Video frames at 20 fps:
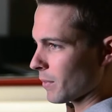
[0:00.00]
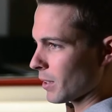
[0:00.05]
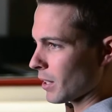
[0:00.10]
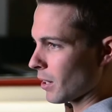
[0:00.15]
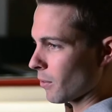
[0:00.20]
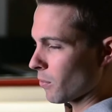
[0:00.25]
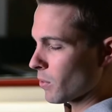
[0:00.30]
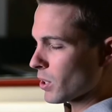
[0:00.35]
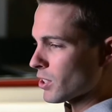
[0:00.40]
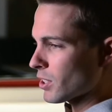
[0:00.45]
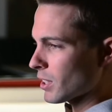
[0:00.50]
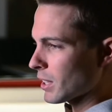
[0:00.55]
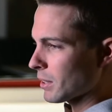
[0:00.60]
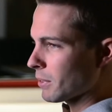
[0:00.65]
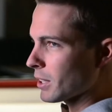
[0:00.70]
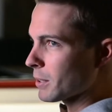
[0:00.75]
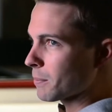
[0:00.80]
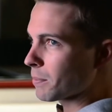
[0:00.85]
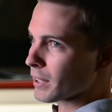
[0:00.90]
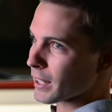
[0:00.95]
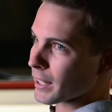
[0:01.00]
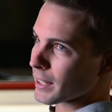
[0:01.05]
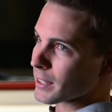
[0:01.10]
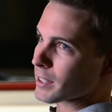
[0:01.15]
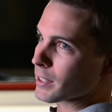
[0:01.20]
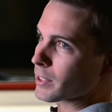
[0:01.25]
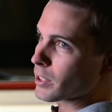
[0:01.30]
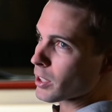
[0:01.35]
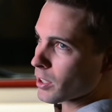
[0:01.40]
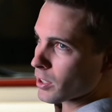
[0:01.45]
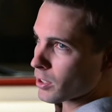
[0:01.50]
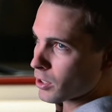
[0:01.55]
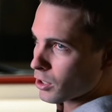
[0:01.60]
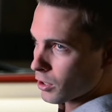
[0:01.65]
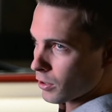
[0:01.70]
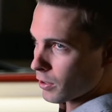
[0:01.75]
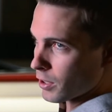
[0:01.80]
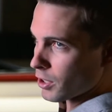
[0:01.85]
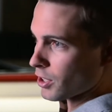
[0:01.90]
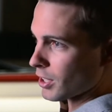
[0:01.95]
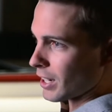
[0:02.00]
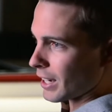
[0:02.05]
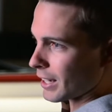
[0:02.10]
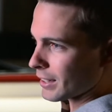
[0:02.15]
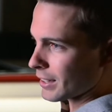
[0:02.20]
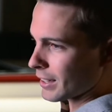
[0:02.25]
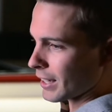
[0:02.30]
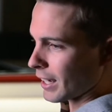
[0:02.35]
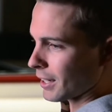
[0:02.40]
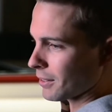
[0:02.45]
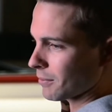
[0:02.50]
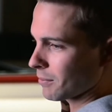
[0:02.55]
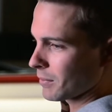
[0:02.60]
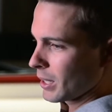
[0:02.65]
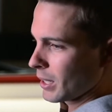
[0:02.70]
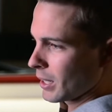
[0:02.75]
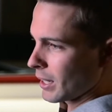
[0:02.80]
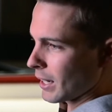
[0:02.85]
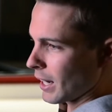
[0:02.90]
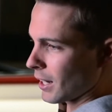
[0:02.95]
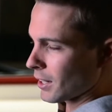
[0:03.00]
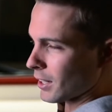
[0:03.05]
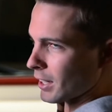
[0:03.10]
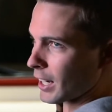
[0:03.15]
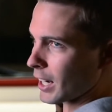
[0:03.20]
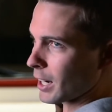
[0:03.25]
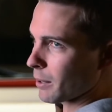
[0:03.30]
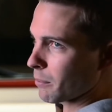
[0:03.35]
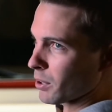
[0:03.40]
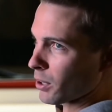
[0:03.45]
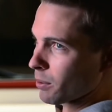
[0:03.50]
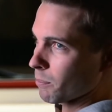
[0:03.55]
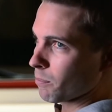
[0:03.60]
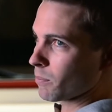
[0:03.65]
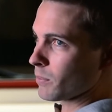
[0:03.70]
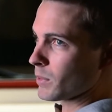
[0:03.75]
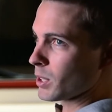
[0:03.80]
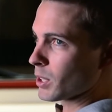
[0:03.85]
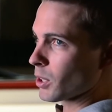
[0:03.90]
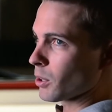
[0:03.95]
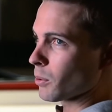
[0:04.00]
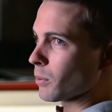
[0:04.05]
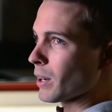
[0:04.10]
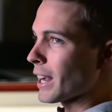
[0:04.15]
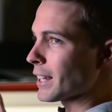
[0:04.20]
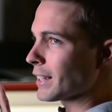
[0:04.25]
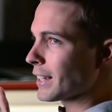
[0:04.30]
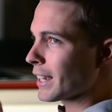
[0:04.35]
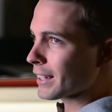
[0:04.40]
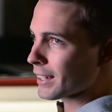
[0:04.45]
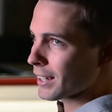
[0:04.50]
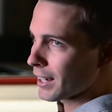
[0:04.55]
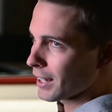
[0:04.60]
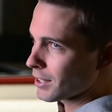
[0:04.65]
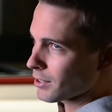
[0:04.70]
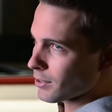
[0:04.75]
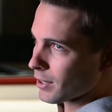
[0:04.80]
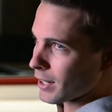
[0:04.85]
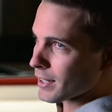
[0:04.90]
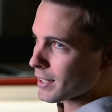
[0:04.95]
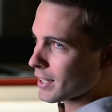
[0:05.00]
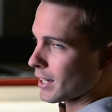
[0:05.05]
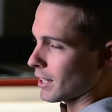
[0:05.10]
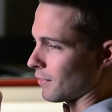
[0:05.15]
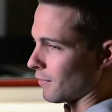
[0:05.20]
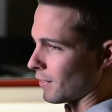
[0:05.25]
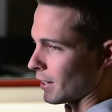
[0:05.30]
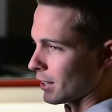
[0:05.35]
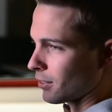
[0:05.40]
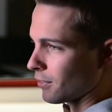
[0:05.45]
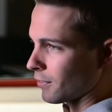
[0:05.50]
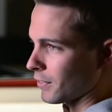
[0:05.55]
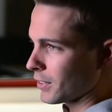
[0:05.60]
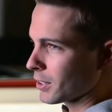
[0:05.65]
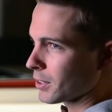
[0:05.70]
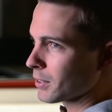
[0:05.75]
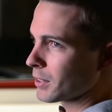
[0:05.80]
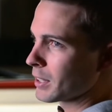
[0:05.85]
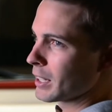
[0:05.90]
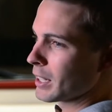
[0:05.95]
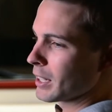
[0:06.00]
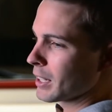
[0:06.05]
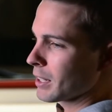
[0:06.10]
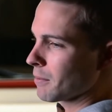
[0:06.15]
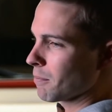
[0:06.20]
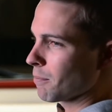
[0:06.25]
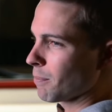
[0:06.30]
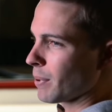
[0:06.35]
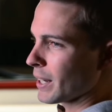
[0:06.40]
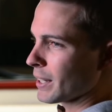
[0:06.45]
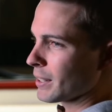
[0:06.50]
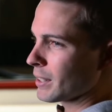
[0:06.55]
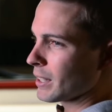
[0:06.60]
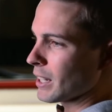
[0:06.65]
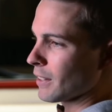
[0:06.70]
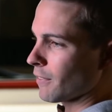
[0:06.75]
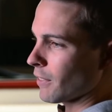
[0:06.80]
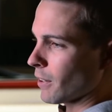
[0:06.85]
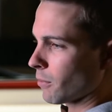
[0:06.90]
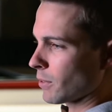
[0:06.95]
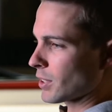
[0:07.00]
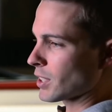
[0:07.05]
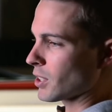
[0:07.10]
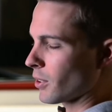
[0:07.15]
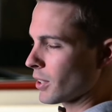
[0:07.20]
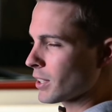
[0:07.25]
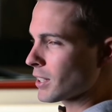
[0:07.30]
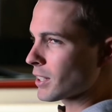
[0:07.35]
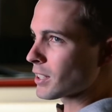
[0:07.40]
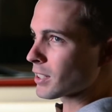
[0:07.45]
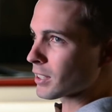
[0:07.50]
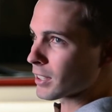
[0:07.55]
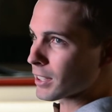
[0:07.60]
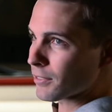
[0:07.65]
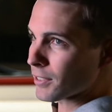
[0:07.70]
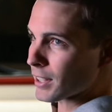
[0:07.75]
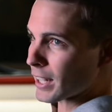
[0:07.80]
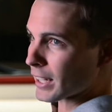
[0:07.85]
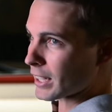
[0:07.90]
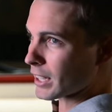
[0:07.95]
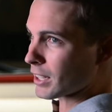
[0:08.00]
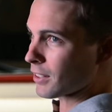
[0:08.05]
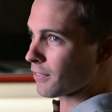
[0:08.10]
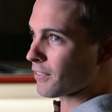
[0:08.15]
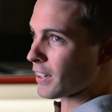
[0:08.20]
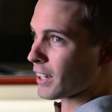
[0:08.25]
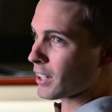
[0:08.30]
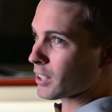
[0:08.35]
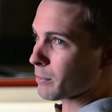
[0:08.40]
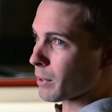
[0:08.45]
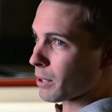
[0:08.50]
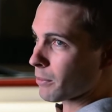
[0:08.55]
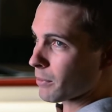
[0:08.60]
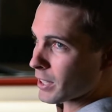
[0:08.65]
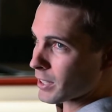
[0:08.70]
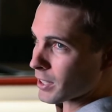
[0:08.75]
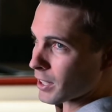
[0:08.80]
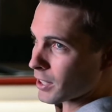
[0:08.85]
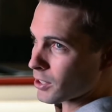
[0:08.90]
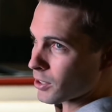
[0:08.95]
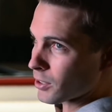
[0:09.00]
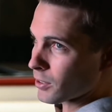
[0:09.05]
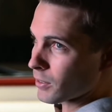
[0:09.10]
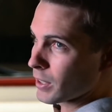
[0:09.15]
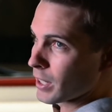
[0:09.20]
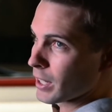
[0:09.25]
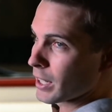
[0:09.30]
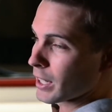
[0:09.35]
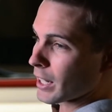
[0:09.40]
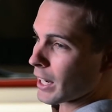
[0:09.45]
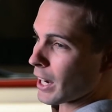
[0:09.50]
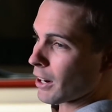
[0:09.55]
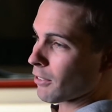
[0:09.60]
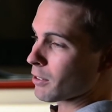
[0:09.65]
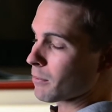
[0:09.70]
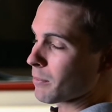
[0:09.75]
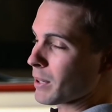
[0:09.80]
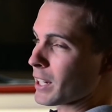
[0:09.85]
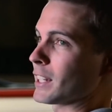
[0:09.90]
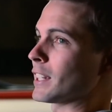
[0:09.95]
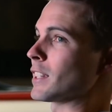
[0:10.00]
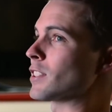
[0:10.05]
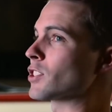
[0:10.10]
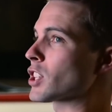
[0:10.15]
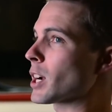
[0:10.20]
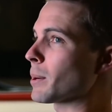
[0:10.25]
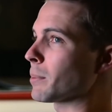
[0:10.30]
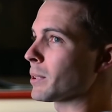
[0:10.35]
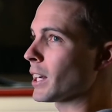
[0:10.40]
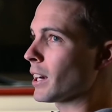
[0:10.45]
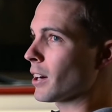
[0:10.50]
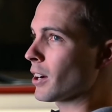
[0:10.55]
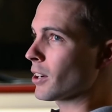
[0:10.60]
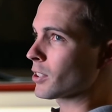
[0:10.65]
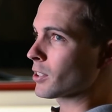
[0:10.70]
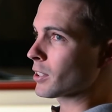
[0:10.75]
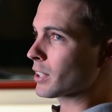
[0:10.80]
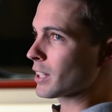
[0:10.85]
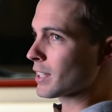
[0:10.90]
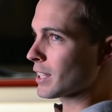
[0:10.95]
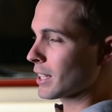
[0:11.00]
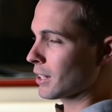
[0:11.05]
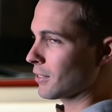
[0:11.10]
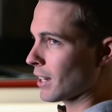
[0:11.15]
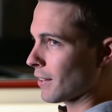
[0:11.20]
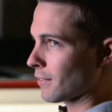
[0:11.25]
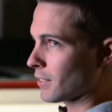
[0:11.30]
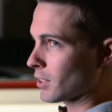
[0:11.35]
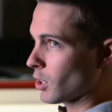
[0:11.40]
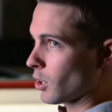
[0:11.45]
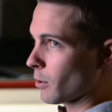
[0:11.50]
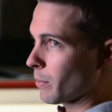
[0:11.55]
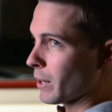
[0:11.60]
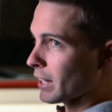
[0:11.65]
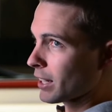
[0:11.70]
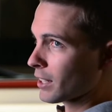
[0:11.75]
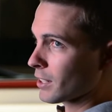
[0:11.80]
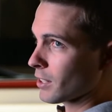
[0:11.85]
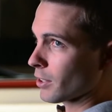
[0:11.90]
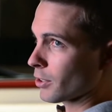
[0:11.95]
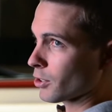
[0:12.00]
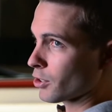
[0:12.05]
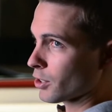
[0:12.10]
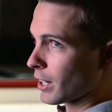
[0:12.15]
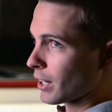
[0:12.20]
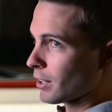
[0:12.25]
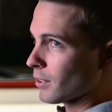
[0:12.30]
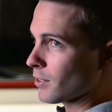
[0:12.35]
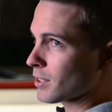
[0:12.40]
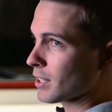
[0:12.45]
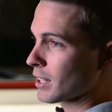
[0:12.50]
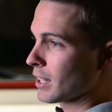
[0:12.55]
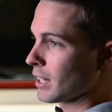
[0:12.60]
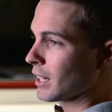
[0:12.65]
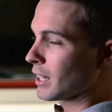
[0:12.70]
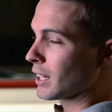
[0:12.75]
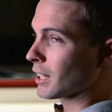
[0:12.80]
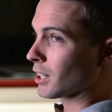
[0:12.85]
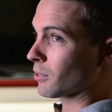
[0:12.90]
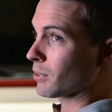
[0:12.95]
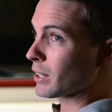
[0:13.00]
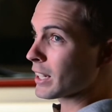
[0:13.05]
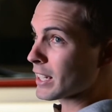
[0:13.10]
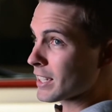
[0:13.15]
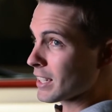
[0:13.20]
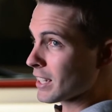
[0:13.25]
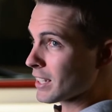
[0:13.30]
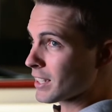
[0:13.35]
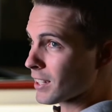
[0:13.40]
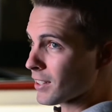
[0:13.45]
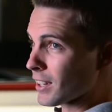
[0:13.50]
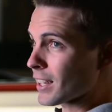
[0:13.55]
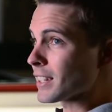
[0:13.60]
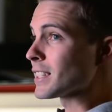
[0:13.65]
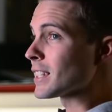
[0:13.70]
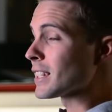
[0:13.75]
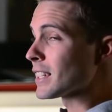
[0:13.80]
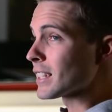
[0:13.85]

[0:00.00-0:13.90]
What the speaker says: Originally we had planned to just shoot a shot that out of camera, you know, had that contrast, had a final feel, but if I was going to deliver that kind of file to my retoucher, I would have made his job a lot harder because he would have to go back into those shadows and create detail that didn't